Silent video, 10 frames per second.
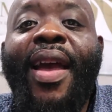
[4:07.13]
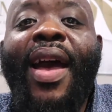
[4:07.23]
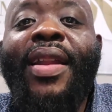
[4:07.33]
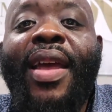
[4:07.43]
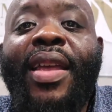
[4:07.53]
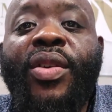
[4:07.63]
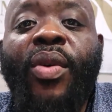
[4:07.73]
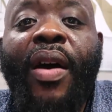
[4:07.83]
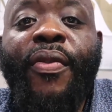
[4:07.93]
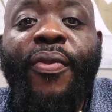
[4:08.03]
and then you
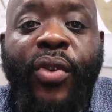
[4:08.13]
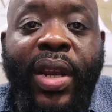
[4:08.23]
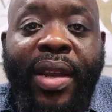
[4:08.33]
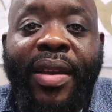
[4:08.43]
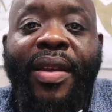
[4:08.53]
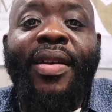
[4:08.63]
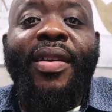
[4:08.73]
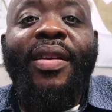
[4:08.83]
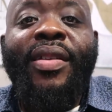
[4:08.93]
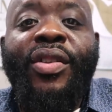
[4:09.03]
are free
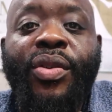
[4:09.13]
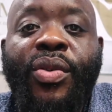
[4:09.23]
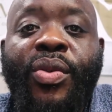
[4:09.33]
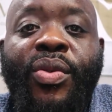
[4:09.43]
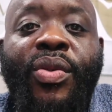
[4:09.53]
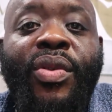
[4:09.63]
to,